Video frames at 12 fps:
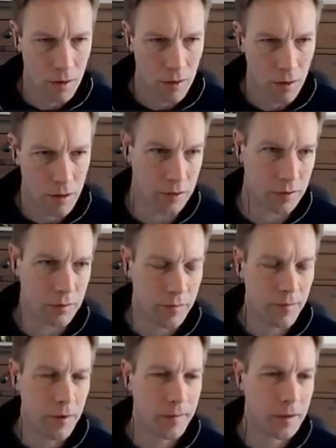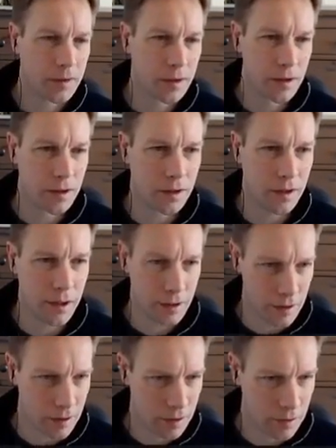Okay, so we've implemented
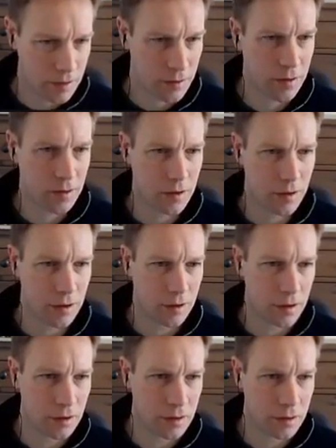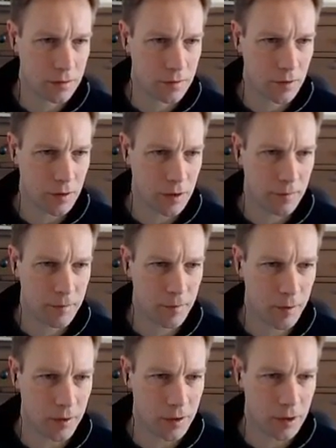insert and we've got a couple
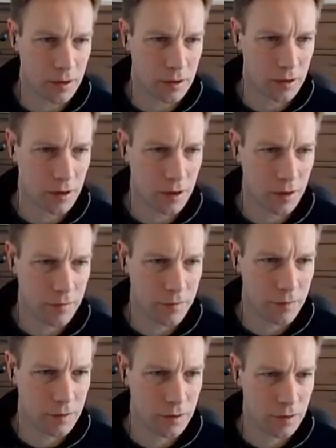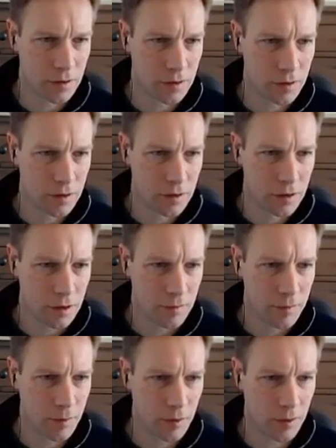more things left. A
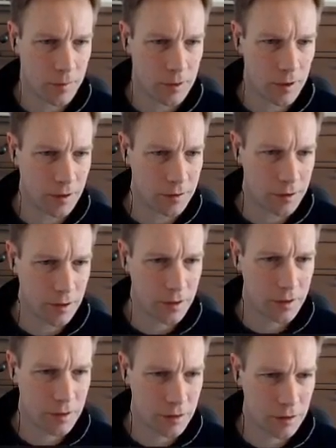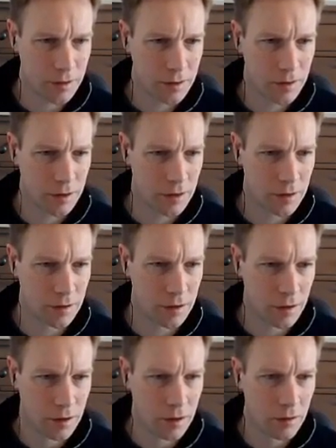couple more commented out tests. So
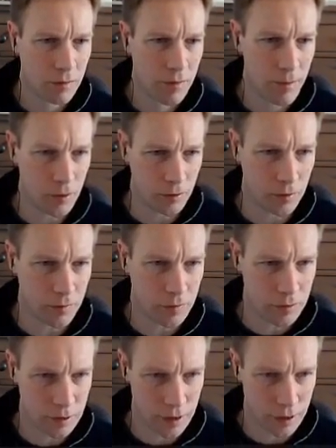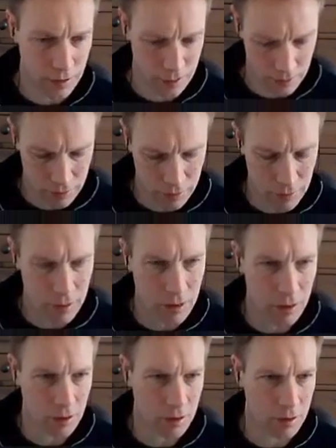remove is the next
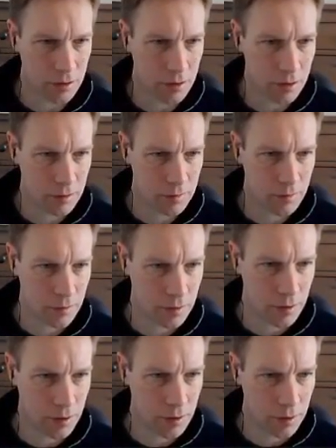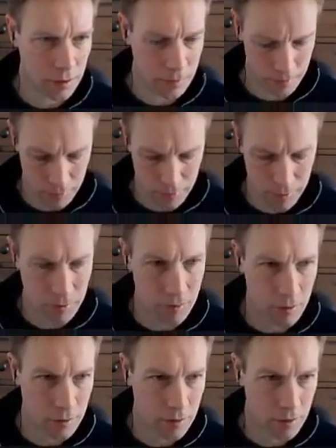test we've got lined up.
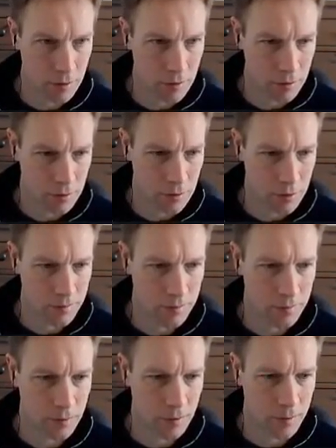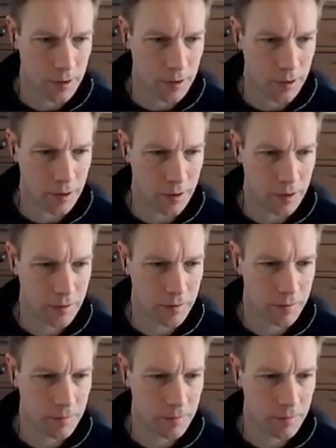So comment that in,